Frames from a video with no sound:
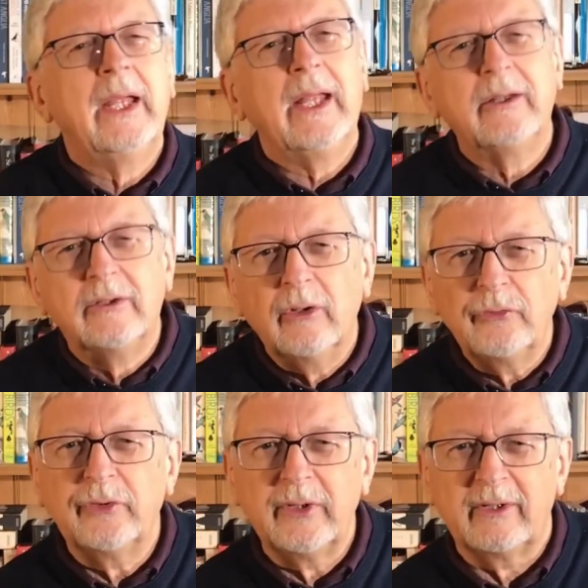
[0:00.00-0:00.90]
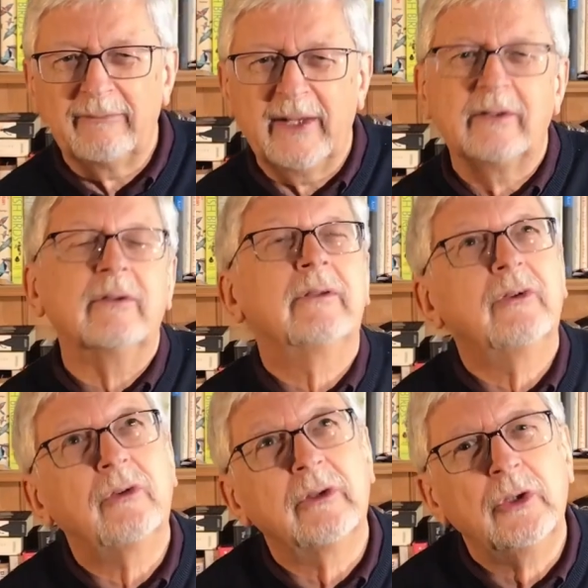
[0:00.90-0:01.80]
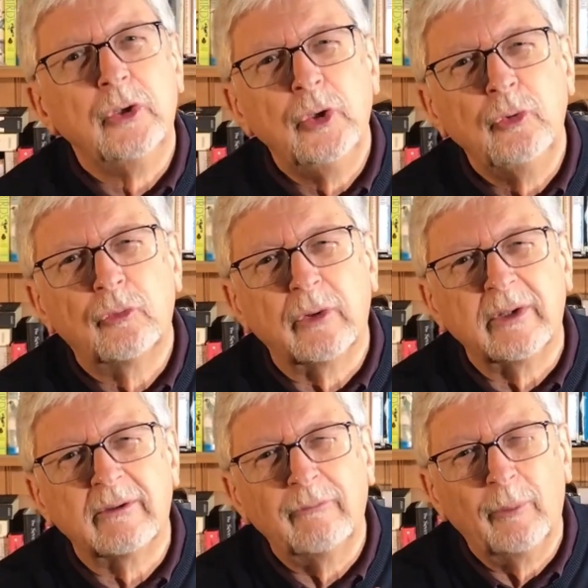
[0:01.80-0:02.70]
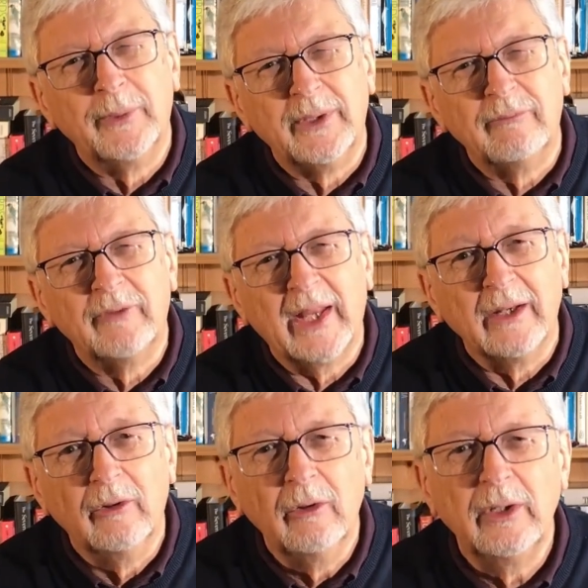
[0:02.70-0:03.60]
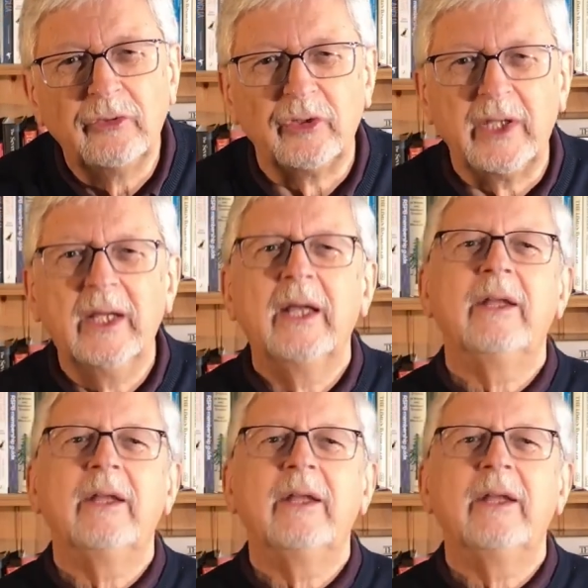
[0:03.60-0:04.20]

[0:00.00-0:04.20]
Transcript: exogenous factors such as a new transformative technology